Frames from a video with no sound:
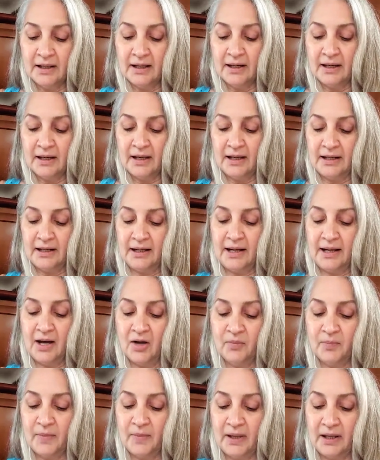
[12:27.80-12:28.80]
And it
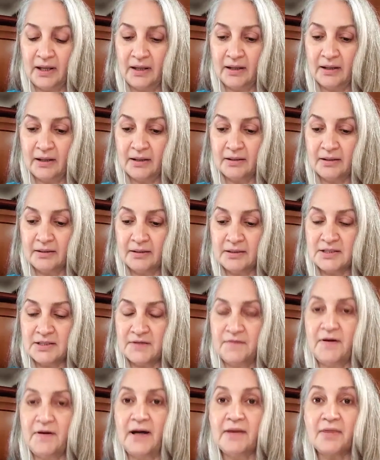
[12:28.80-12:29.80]
helped me to
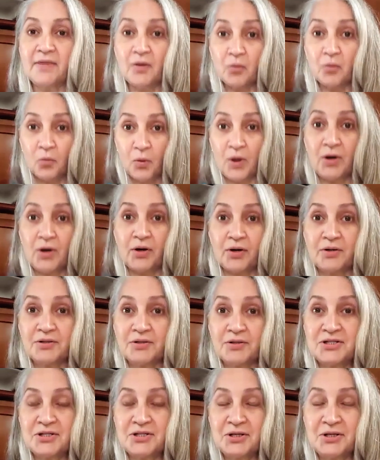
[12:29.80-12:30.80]
find the
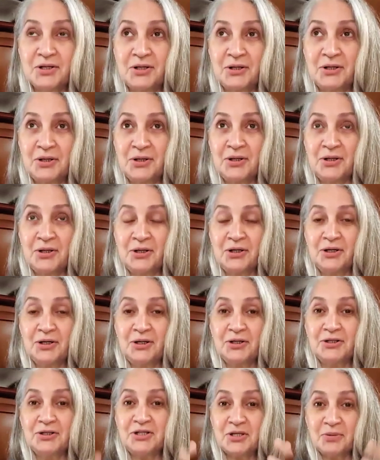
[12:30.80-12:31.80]
words
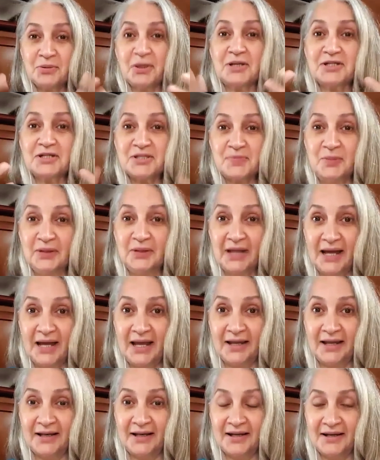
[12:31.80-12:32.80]
to
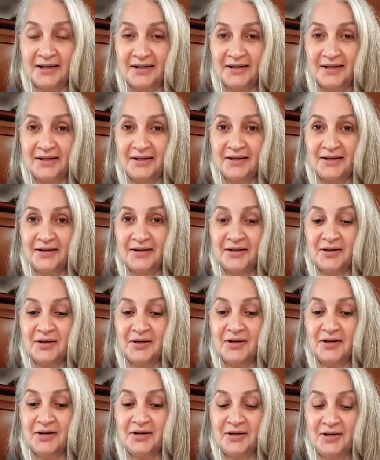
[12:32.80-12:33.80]
explain,
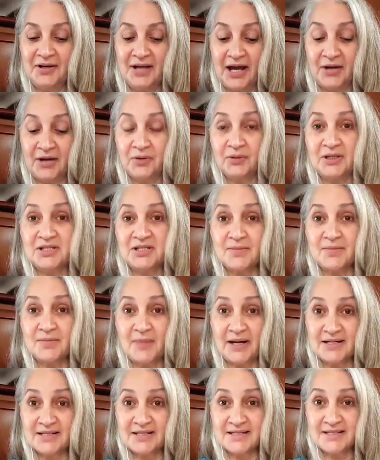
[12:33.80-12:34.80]
not only to
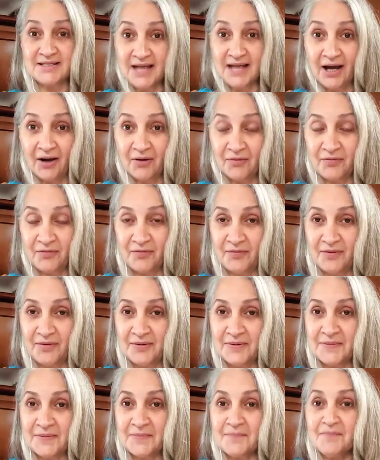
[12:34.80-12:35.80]
myself,
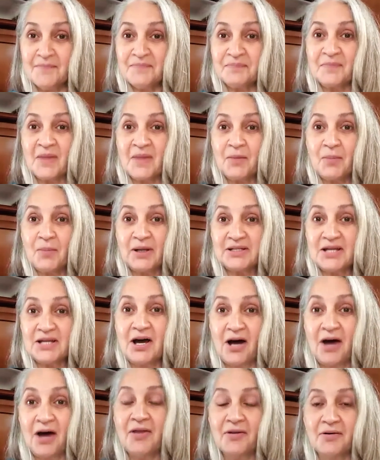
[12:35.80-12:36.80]
but to
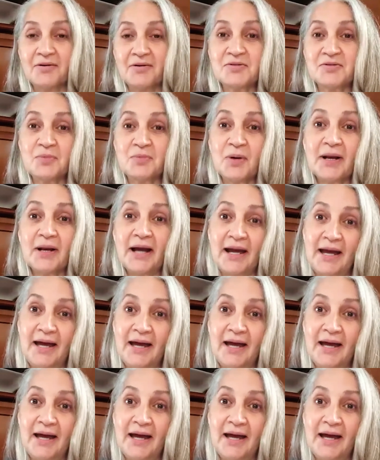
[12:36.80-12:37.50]
others, what I had